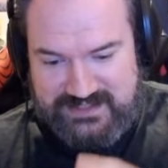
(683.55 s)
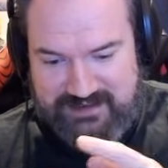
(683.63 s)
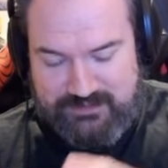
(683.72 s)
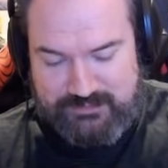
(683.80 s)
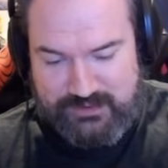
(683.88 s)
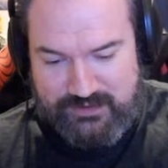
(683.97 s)

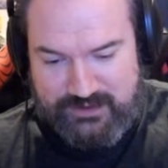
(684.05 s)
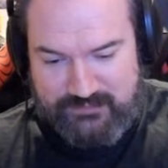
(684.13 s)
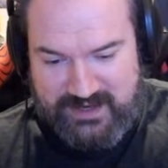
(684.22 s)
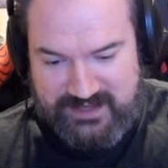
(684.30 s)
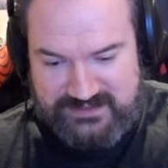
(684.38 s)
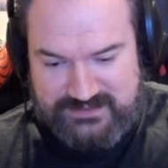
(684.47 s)
Harry Potter,
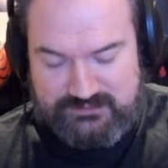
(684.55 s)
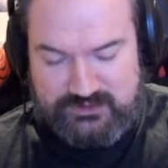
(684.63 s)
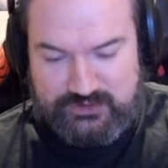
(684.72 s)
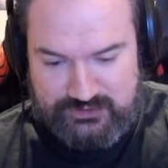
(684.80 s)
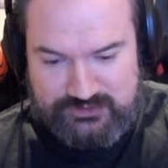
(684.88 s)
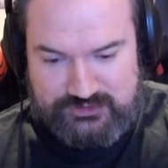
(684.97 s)
we had some
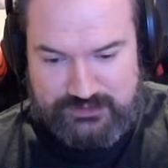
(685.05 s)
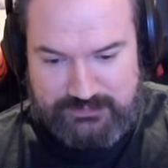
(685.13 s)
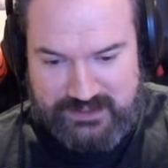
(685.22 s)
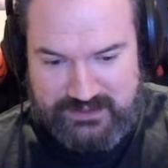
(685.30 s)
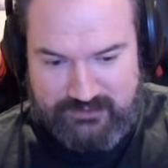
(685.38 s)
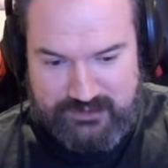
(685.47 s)
good
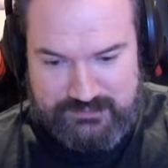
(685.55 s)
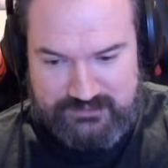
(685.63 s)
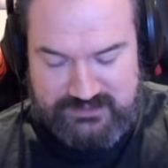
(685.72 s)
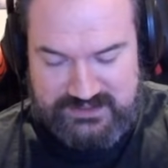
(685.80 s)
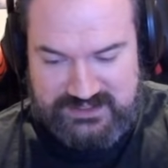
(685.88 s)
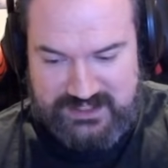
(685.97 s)
superhero
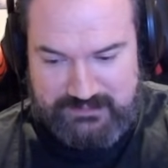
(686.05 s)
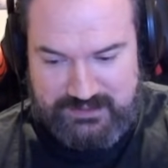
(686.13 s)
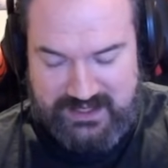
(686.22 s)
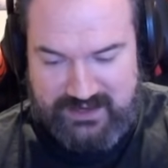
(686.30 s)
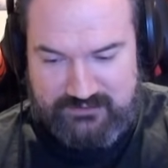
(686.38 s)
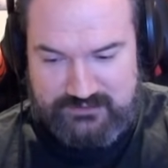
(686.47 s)
movies
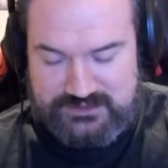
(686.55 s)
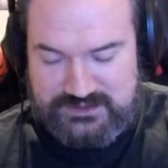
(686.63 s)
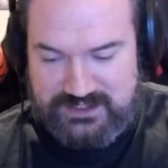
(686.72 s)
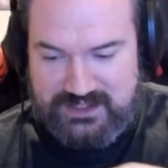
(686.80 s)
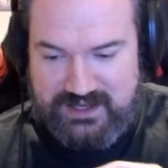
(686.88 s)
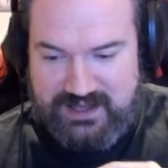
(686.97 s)
coming out.
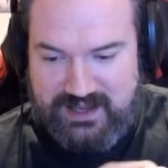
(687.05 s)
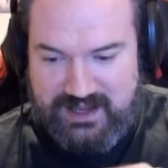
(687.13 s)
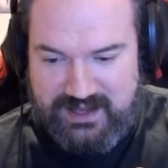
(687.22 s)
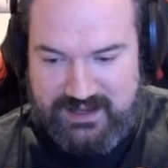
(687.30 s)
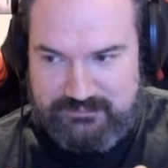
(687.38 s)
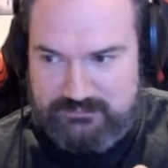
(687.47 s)

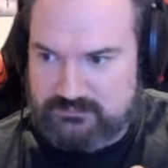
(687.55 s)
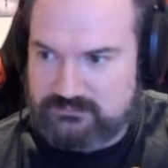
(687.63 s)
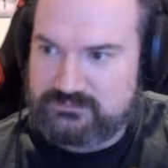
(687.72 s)
That